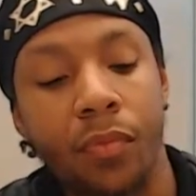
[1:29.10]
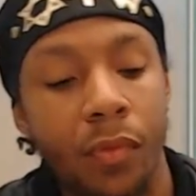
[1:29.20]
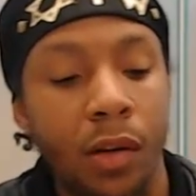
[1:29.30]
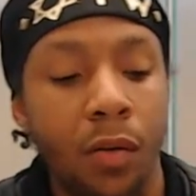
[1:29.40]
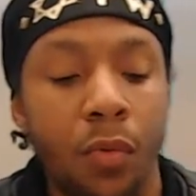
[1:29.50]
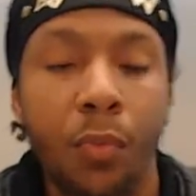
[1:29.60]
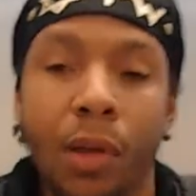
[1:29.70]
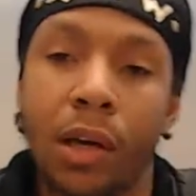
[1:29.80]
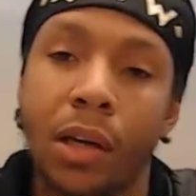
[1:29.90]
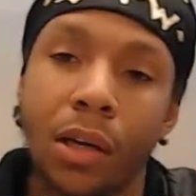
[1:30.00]
You know, we're
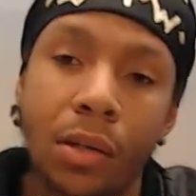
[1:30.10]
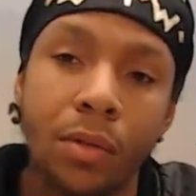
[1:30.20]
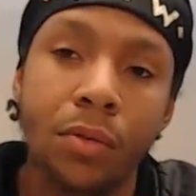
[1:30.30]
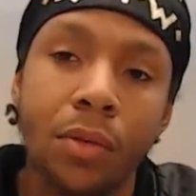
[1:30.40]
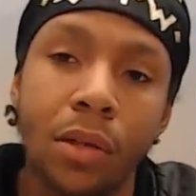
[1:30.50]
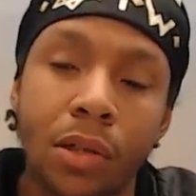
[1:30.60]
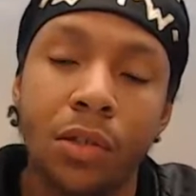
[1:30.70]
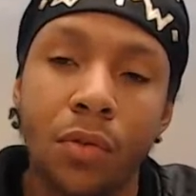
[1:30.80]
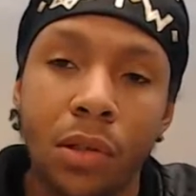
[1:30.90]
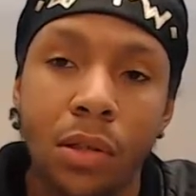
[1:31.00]
being killed in the
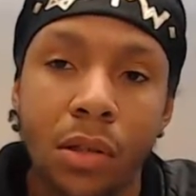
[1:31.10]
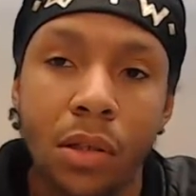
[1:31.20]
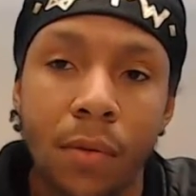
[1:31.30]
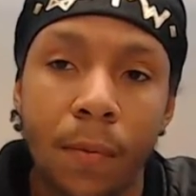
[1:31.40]
streets,